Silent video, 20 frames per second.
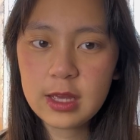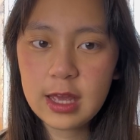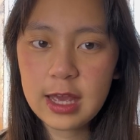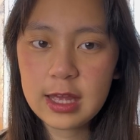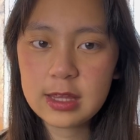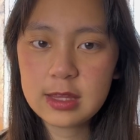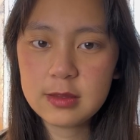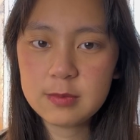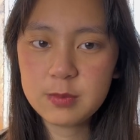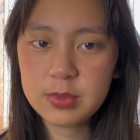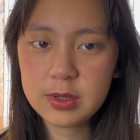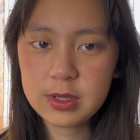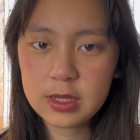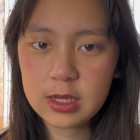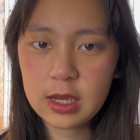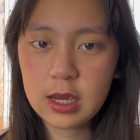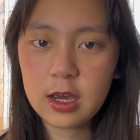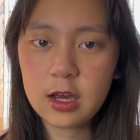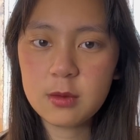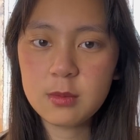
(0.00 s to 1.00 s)
had
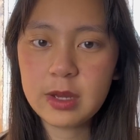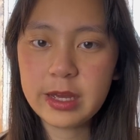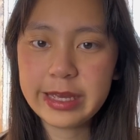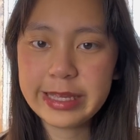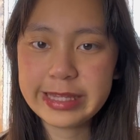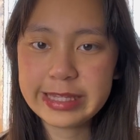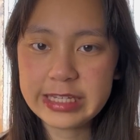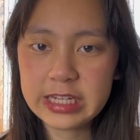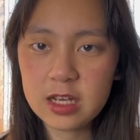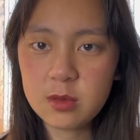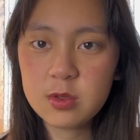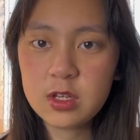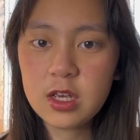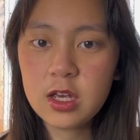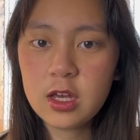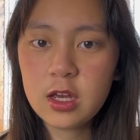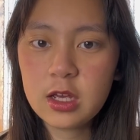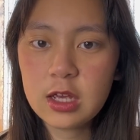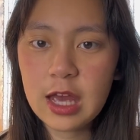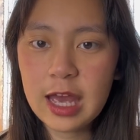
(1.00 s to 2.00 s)
become adept
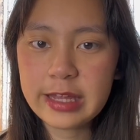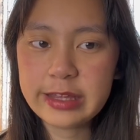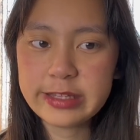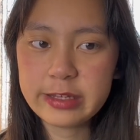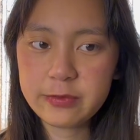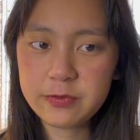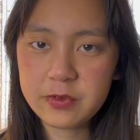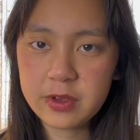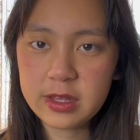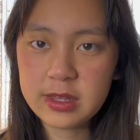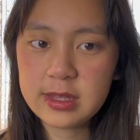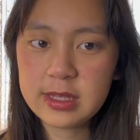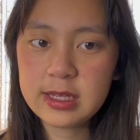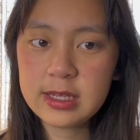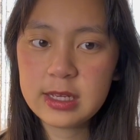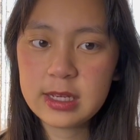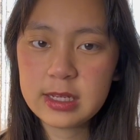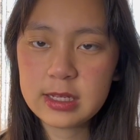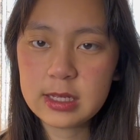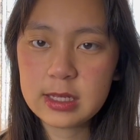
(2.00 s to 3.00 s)
at
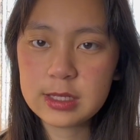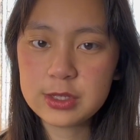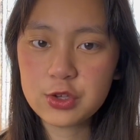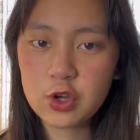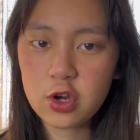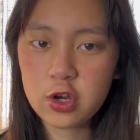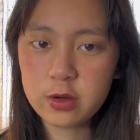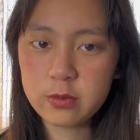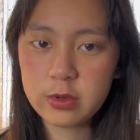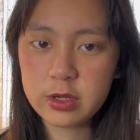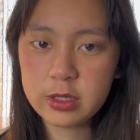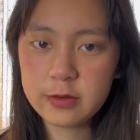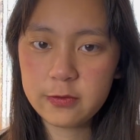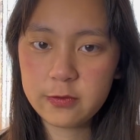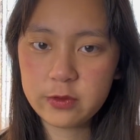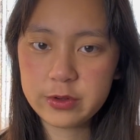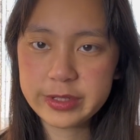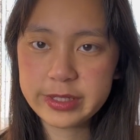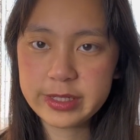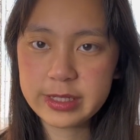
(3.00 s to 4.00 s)
defending against armored
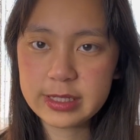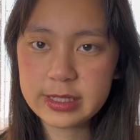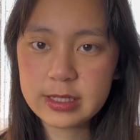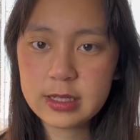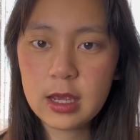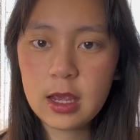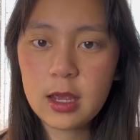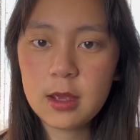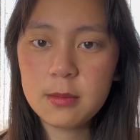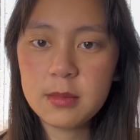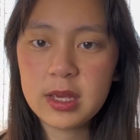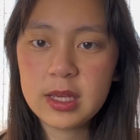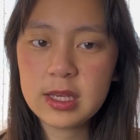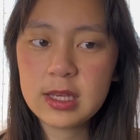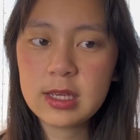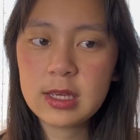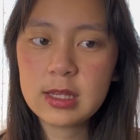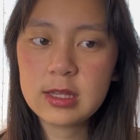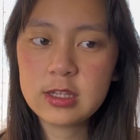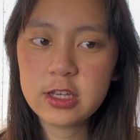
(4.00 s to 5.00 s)
forces,
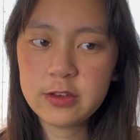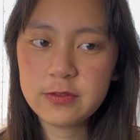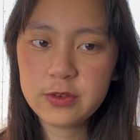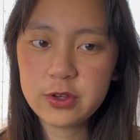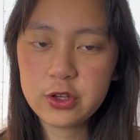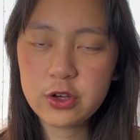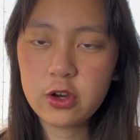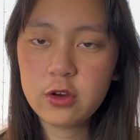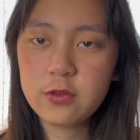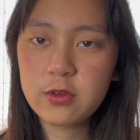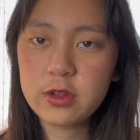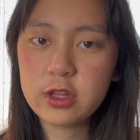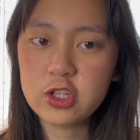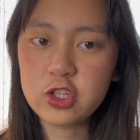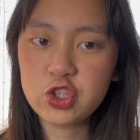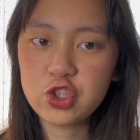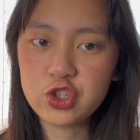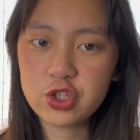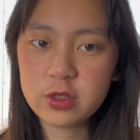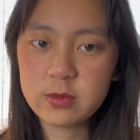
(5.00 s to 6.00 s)
making it difficult for the
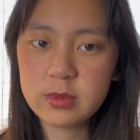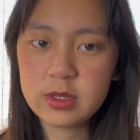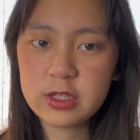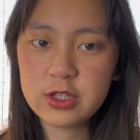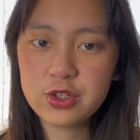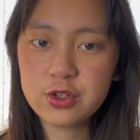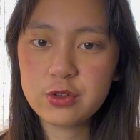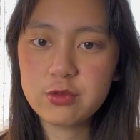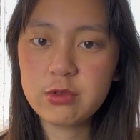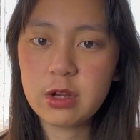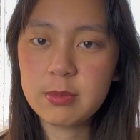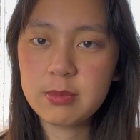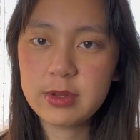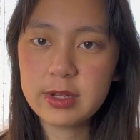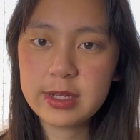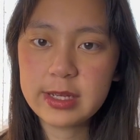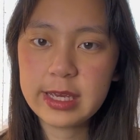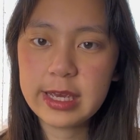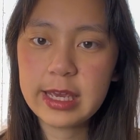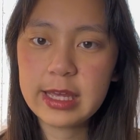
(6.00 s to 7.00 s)
Germans to
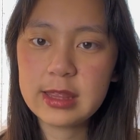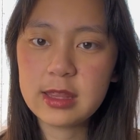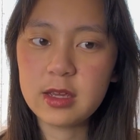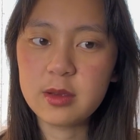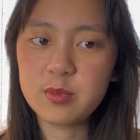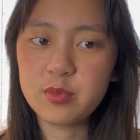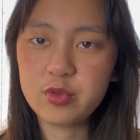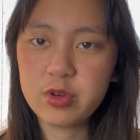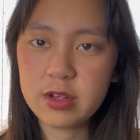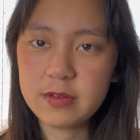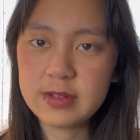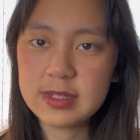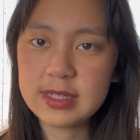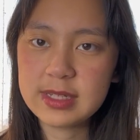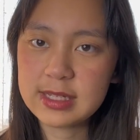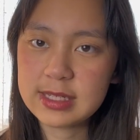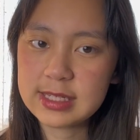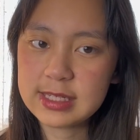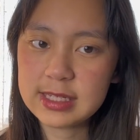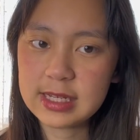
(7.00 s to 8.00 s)
replicate their previous
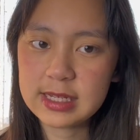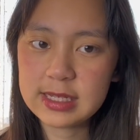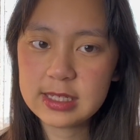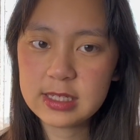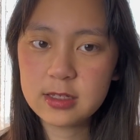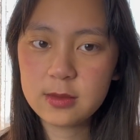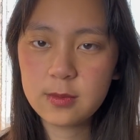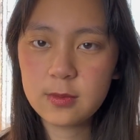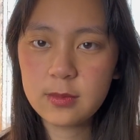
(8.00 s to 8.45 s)
success.